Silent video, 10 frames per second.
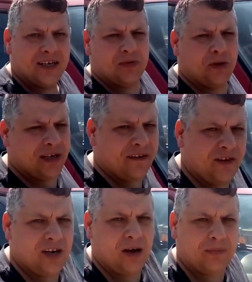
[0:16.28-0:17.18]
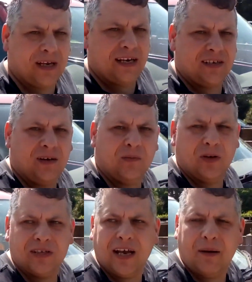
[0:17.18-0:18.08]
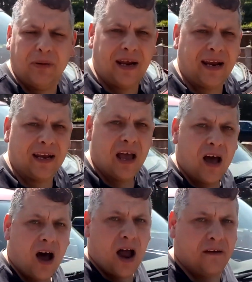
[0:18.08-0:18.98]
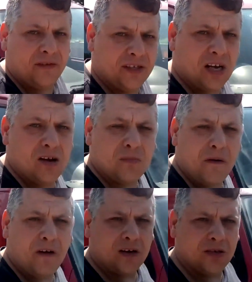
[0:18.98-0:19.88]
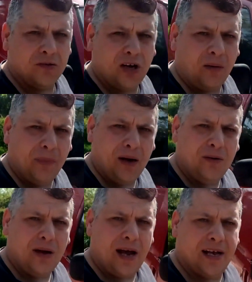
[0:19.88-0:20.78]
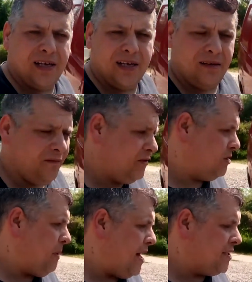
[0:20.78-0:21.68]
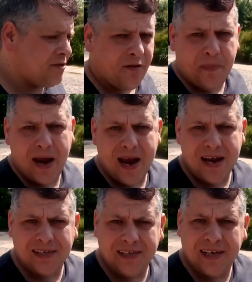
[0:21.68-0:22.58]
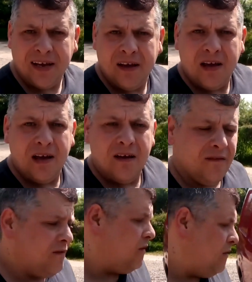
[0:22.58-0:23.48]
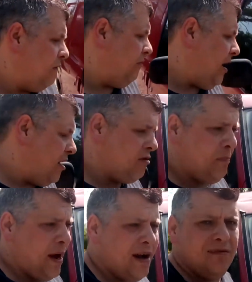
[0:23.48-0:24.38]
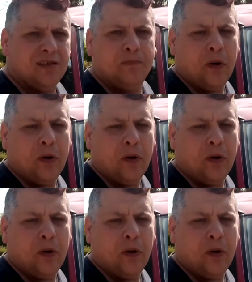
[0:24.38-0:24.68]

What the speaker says: Just wanted to give you an update on what's happening. I have sold my Vauxhall Combo for spares or repairs for £300.